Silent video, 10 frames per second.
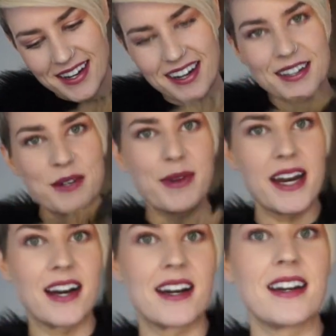Hi little
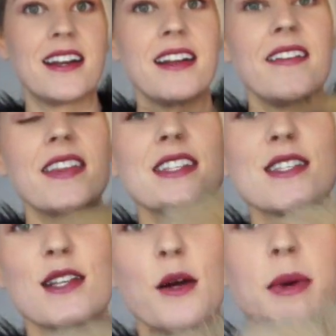bear. This is
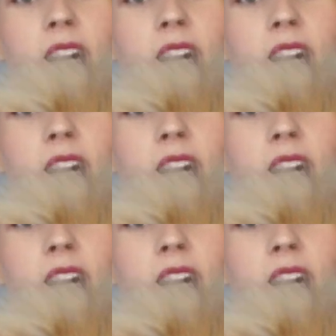little